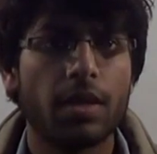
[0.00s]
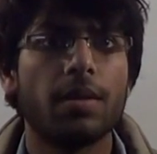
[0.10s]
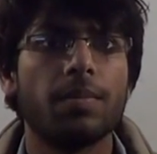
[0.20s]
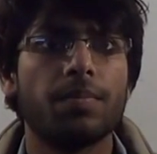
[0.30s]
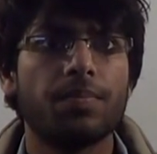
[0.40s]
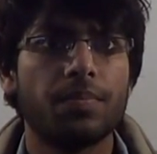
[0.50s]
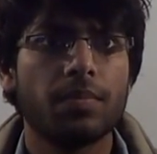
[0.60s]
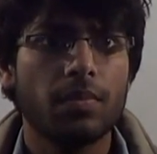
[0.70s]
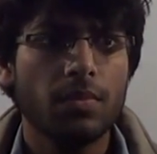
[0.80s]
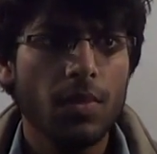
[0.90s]
then,
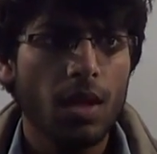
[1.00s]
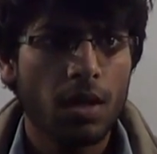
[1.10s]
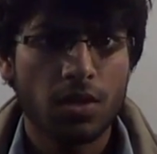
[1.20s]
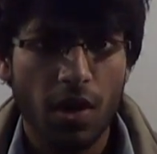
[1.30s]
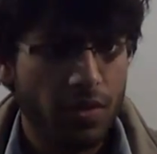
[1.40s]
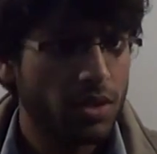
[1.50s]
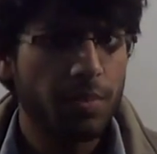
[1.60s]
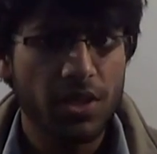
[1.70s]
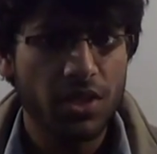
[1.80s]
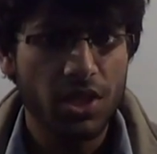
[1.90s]
so after the
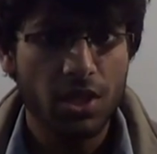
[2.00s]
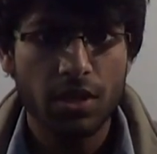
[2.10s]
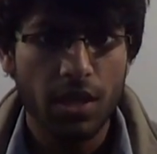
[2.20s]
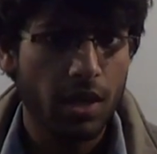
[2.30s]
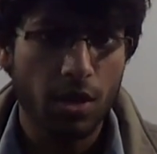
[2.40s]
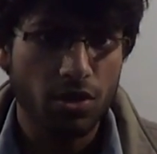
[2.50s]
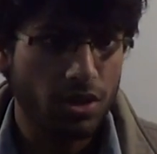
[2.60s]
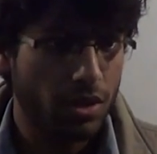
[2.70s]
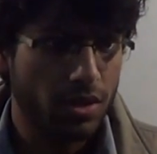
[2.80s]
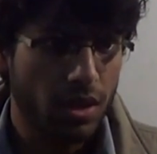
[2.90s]
presentation, they announced
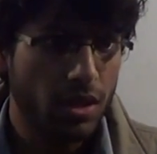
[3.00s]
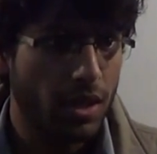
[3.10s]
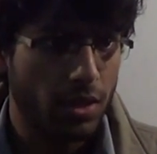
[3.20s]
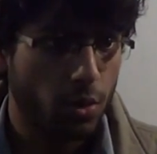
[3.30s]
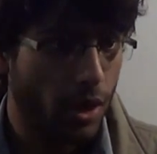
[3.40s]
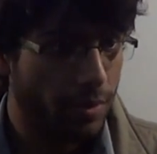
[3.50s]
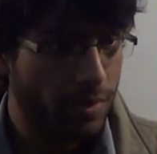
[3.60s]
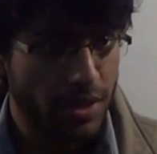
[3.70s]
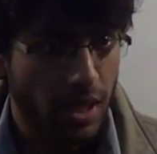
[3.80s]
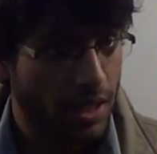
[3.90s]
the result that who had
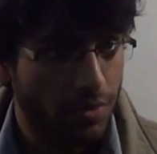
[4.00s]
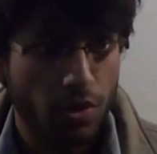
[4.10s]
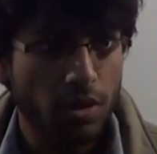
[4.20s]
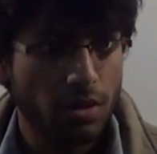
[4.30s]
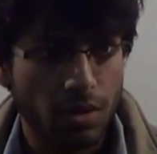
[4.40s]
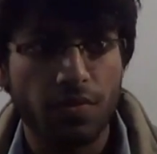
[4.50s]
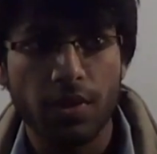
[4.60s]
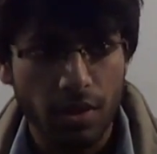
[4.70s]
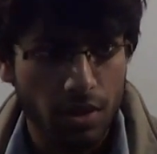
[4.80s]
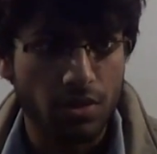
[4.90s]
been selected for the
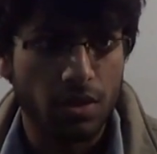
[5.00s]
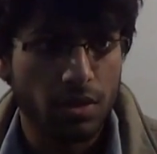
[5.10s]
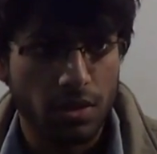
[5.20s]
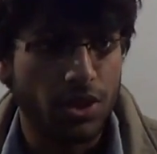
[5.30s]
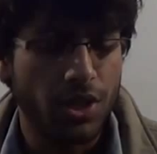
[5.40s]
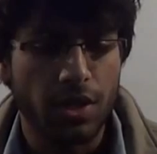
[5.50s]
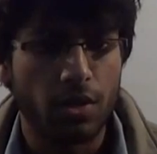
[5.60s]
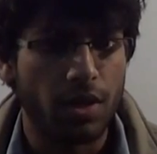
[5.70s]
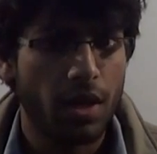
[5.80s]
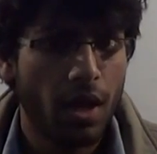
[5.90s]
further round, the GD
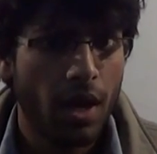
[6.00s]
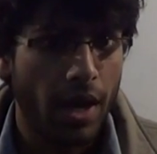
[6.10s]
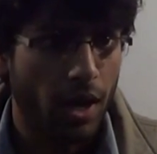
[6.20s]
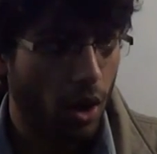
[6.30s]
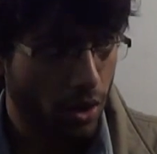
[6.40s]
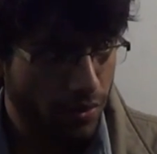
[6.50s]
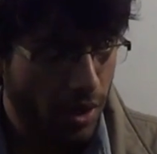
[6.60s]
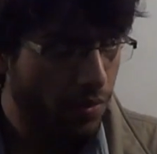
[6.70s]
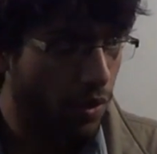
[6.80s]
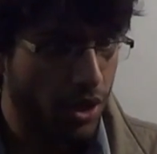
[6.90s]
round. And out of
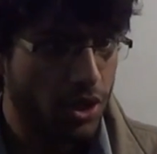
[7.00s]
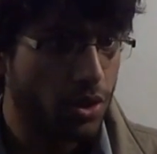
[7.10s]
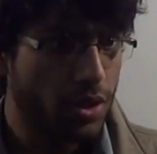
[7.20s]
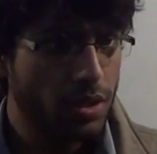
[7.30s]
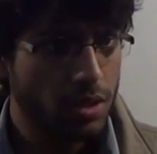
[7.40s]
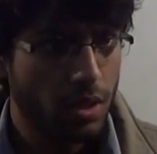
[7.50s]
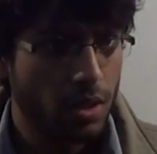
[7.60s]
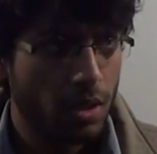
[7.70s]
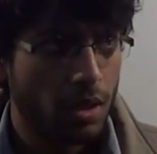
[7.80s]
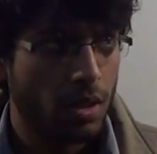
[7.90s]
that 40 students,
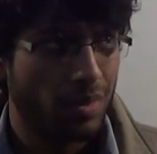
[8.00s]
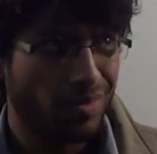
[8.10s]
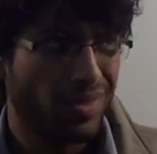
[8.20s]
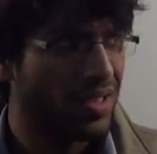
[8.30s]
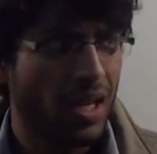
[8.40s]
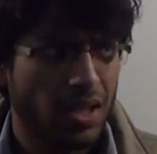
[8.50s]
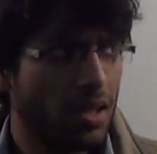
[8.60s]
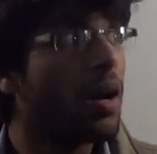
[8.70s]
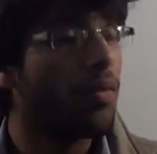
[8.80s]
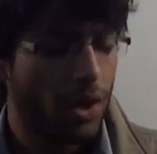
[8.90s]

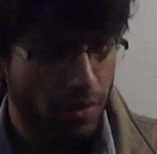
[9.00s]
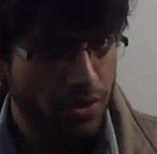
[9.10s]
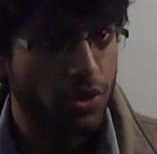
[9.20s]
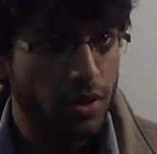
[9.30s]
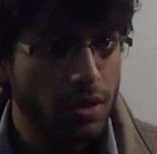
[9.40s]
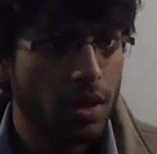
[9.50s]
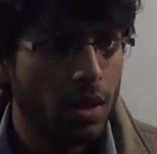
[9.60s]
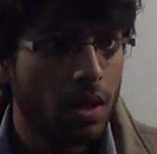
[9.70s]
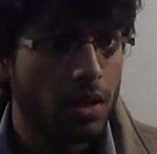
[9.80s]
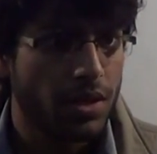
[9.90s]
45 students,
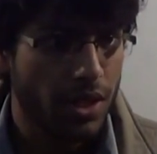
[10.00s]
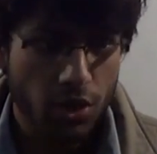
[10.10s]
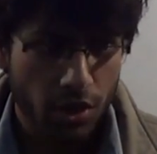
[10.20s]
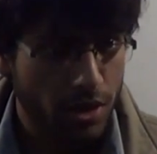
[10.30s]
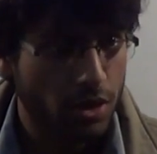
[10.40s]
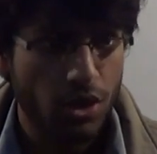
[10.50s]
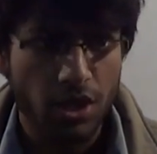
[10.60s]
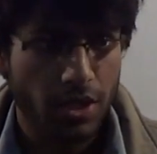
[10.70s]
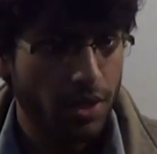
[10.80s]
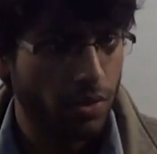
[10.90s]
10 students got
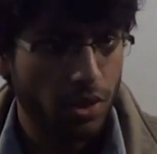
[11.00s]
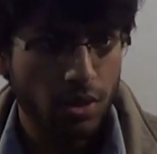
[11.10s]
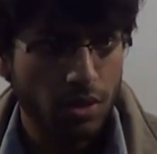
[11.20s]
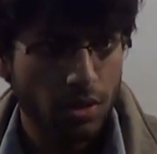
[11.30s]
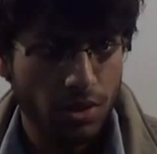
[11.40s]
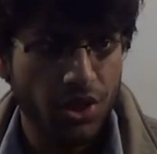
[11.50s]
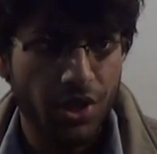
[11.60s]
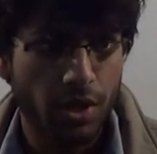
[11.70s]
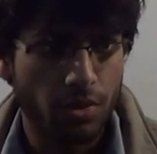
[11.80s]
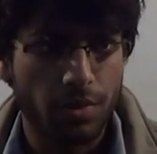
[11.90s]
selected for the
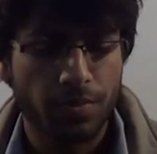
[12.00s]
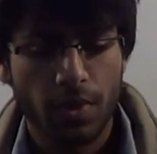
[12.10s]
GD round.